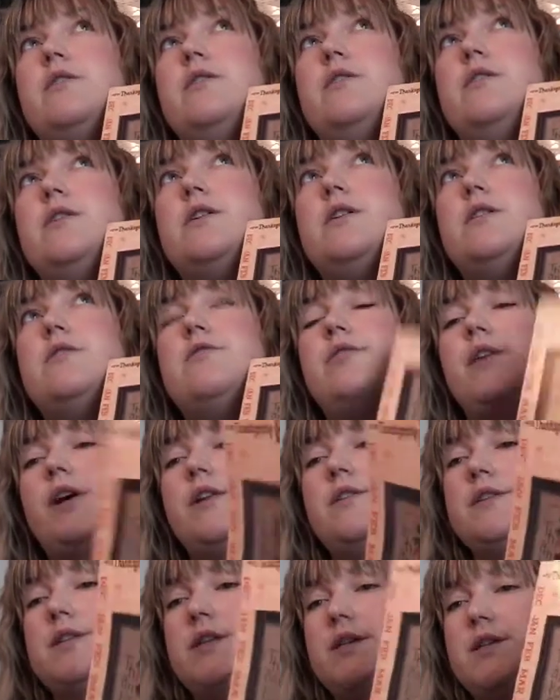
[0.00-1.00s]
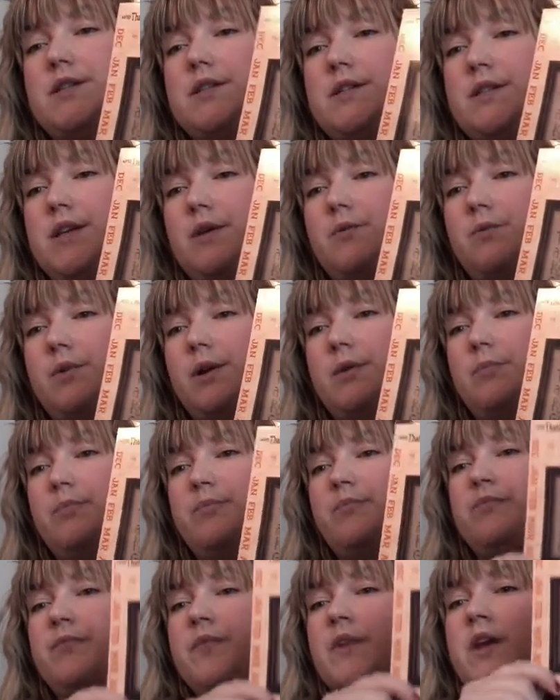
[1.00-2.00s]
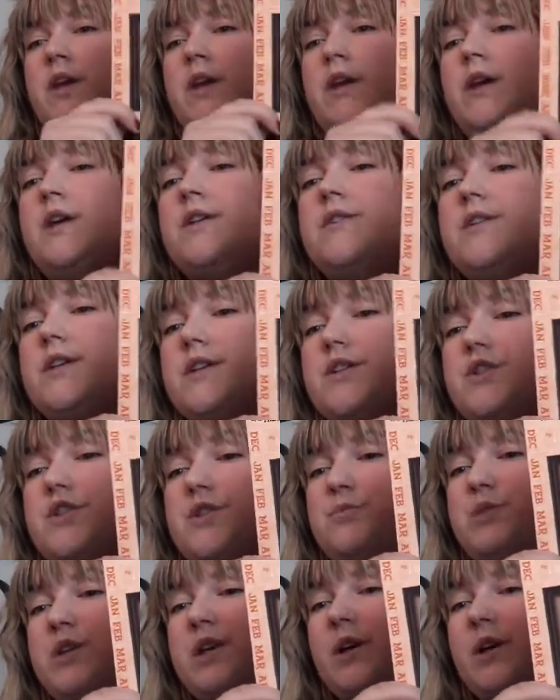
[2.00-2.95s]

the Valentine's Day one. That should be